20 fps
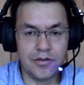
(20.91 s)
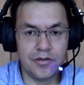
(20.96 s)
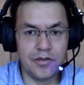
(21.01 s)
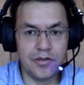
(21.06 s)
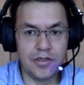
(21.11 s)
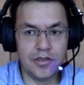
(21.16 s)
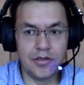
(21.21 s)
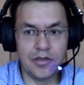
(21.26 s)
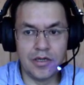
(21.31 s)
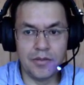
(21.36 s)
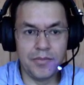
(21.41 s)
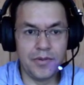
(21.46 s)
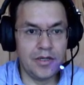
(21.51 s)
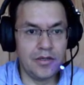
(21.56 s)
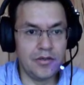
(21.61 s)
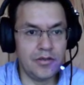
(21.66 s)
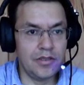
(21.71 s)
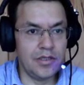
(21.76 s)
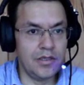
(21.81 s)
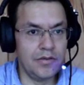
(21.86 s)
we're gonna talk
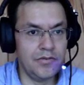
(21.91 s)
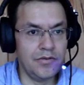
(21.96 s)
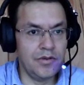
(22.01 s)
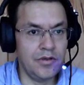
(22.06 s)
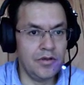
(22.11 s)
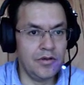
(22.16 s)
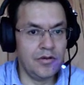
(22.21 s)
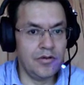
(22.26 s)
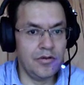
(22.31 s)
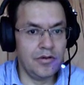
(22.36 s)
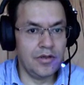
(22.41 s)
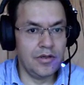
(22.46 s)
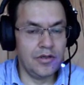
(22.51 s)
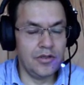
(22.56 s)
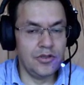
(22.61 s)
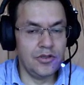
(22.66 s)
about if you